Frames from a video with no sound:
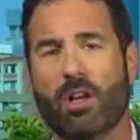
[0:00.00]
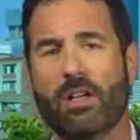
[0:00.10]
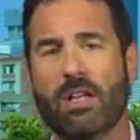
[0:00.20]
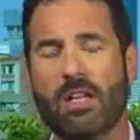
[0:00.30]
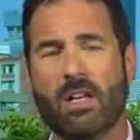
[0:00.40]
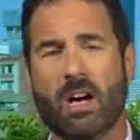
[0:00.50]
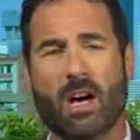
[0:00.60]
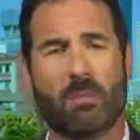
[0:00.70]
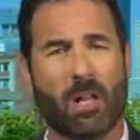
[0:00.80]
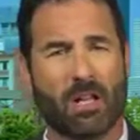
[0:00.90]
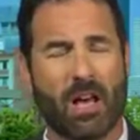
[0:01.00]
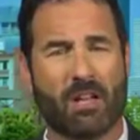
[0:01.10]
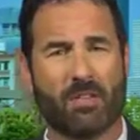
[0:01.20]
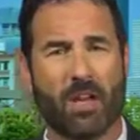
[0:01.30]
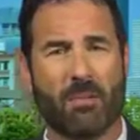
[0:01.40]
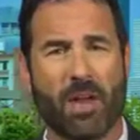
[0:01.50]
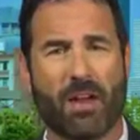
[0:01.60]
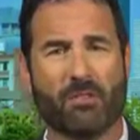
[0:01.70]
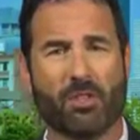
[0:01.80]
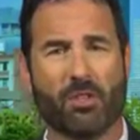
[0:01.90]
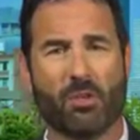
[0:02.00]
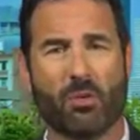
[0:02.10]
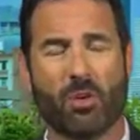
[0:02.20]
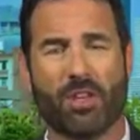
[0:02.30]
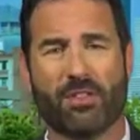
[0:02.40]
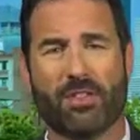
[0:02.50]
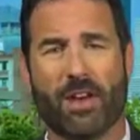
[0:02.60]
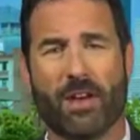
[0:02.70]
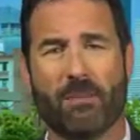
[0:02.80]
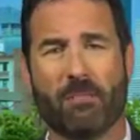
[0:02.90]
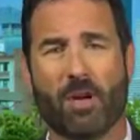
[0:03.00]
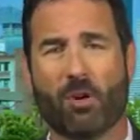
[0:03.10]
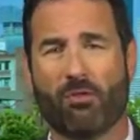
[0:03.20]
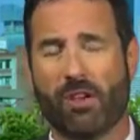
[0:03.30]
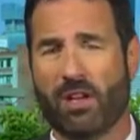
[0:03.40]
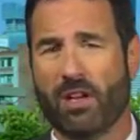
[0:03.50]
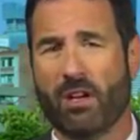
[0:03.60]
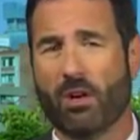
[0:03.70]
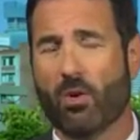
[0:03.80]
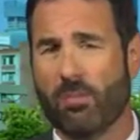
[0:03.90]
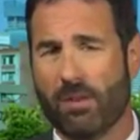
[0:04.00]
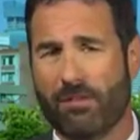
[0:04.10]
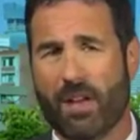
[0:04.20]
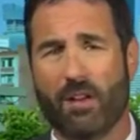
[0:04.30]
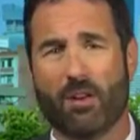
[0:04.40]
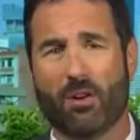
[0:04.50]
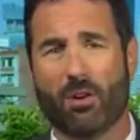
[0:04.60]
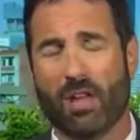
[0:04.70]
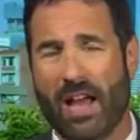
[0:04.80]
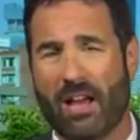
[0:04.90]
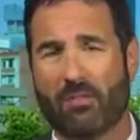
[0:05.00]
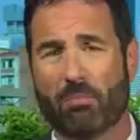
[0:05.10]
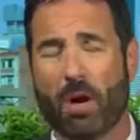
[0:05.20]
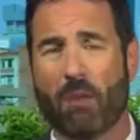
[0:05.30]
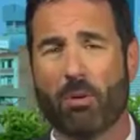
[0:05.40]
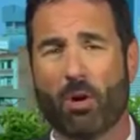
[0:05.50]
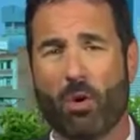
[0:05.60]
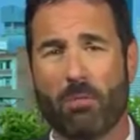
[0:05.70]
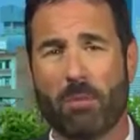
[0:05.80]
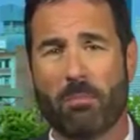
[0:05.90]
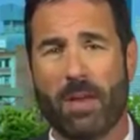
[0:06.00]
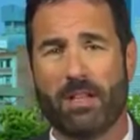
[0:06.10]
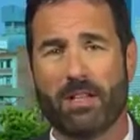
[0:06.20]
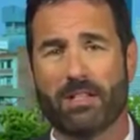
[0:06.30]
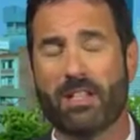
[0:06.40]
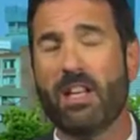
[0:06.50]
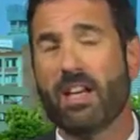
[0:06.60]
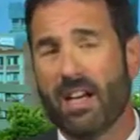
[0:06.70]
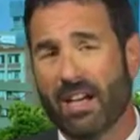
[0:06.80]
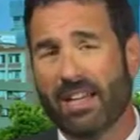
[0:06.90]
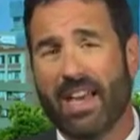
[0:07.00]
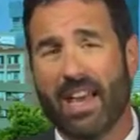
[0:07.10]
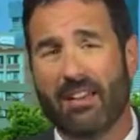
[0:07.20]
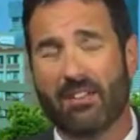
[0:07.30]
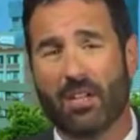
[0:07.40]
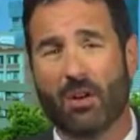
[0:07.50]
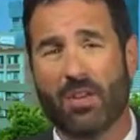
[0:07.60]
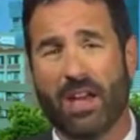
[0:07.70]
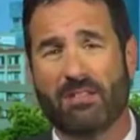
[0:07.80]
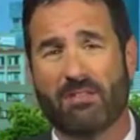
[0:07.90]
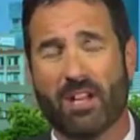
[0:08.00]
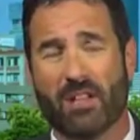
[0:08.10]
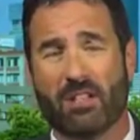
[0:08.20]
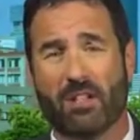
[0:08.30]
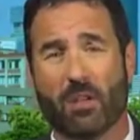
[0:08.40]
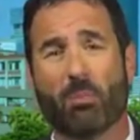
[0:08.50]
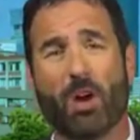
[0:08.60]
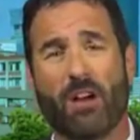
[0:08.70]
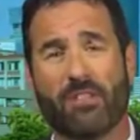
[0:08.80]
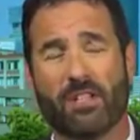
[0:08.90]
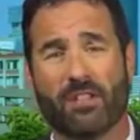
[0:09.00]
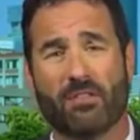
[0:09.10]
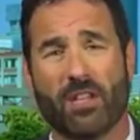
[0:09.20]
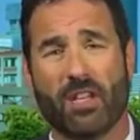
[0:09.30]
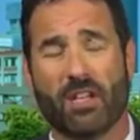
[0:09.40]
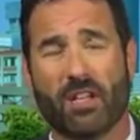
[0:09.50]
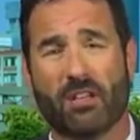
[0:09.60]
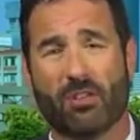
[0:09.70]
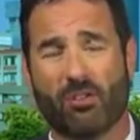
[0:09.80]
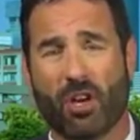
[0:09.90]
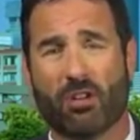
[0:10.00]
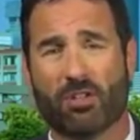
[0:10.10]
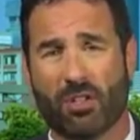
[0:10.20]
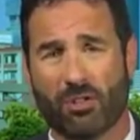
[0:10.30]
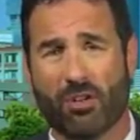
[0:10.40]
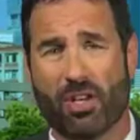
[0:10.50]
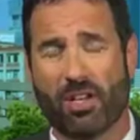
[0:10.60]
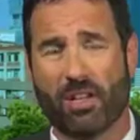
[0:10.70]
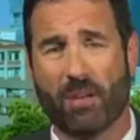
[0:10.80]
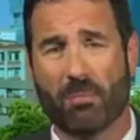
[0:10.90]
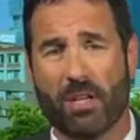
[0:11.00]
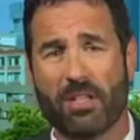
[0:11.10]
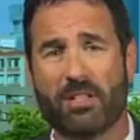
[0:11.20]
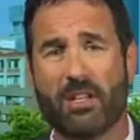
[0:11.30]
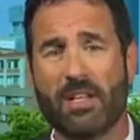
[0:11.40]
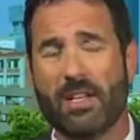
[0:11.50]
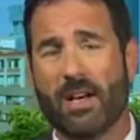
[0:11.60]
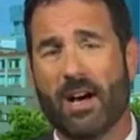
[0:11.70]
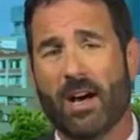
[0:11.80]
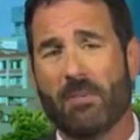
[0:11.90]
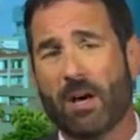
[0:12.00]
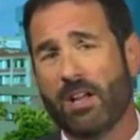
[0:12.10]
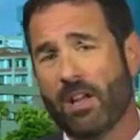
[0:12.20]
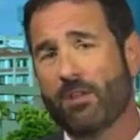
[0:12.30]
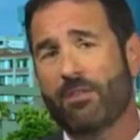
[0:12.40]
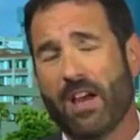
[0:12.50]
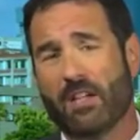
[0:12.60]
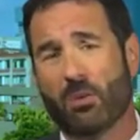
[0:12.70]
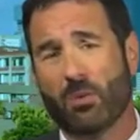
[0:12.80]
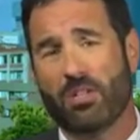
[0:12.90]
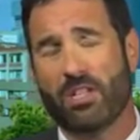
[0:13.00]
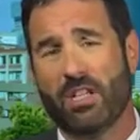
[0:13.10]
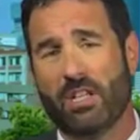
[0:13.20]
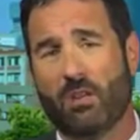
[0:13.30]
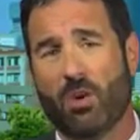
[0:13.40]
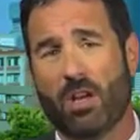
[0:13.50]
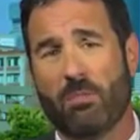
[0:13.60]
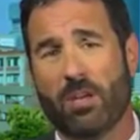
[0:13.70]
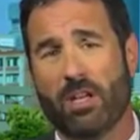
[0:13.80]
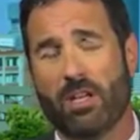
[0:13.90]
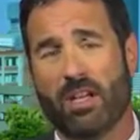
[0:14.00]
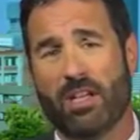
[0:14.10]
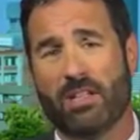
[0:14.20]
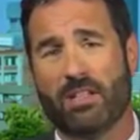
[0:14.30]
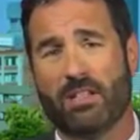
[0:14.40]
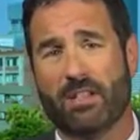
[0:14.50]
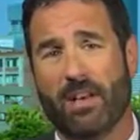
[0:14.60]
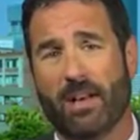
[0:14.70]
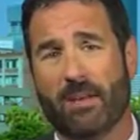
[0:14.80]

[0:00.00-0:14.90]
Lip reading: on. A lot of them have to do with equipment failure or lack of proper equipment maintenance. Again, you know, that cuts into the profits of the truckers and the trucking companies. Another factor that we see quite a bit is